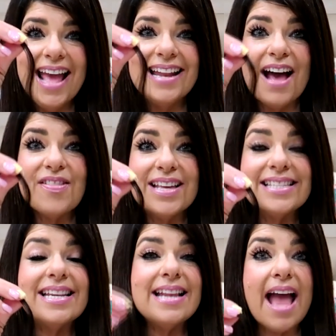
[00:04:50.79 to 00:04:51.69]
Now
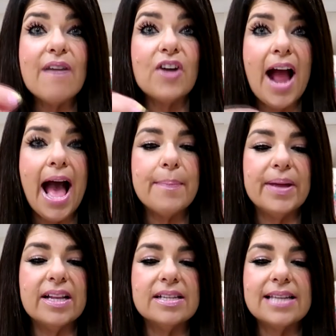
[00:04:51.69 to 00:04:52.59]
this never
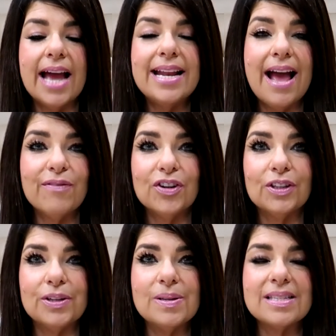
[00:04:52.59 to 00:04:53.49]
happens. I never
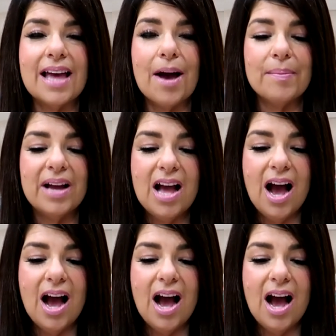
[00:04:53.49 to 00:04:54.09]
lose them.